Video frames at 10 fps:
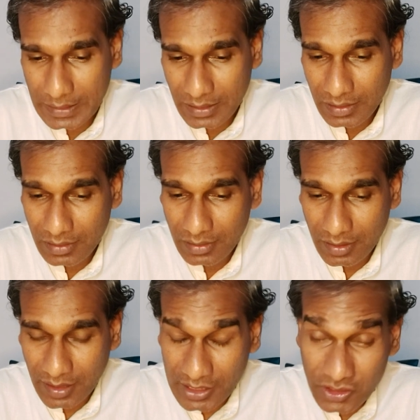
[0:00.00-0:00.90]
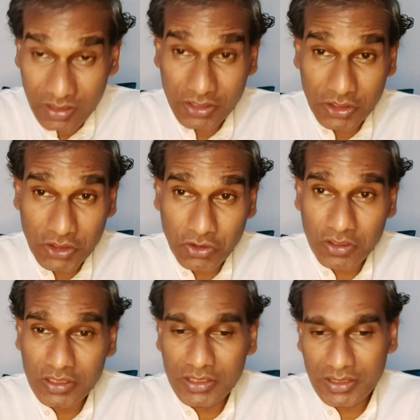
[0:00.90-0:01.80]
Actually, the Stone Age
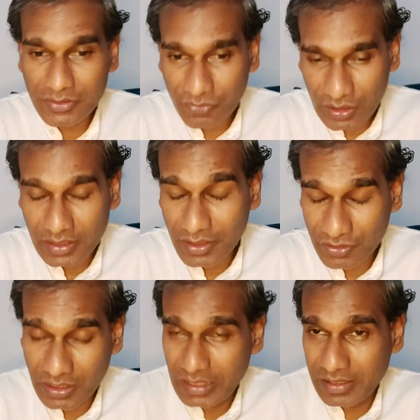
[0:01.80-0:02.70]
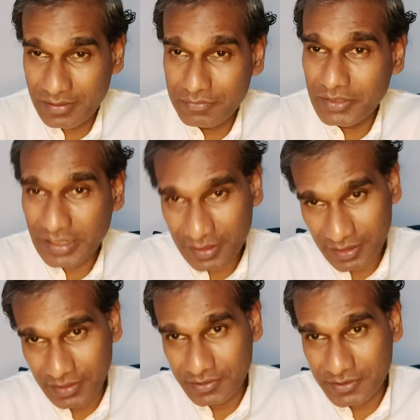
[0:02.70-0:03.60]
will definitely come in the end,
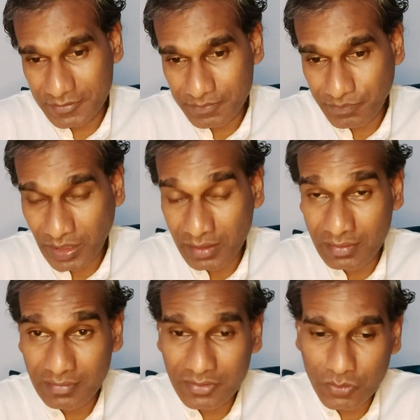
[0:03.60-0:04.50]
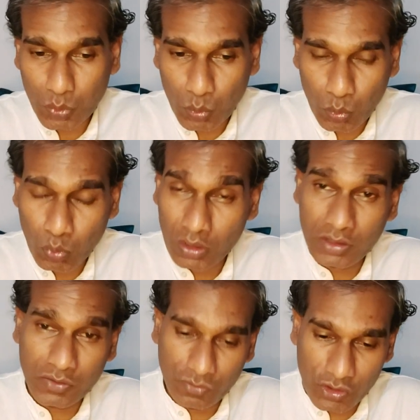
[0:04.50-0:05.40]
and what was
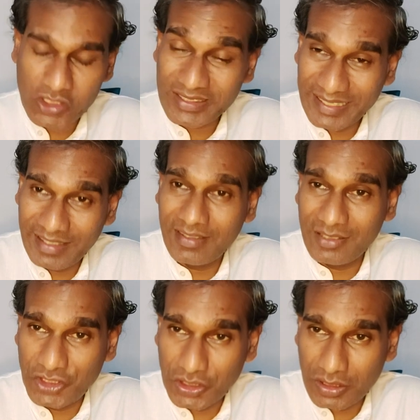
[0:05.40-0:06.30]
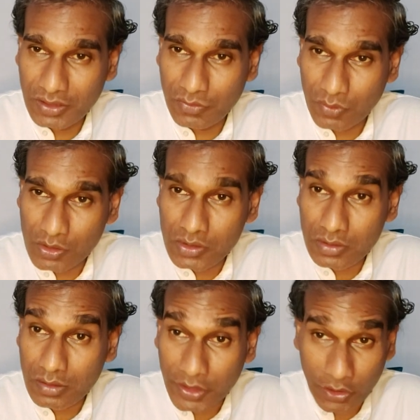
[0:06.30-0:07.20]
there initially was the
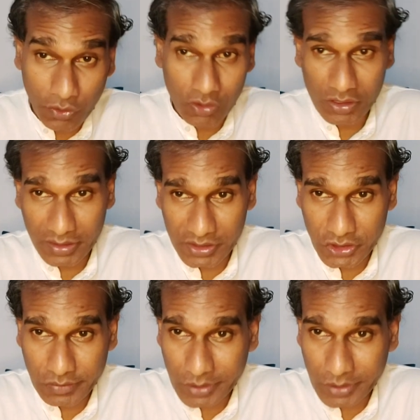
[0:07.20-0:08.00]
Golden Age, because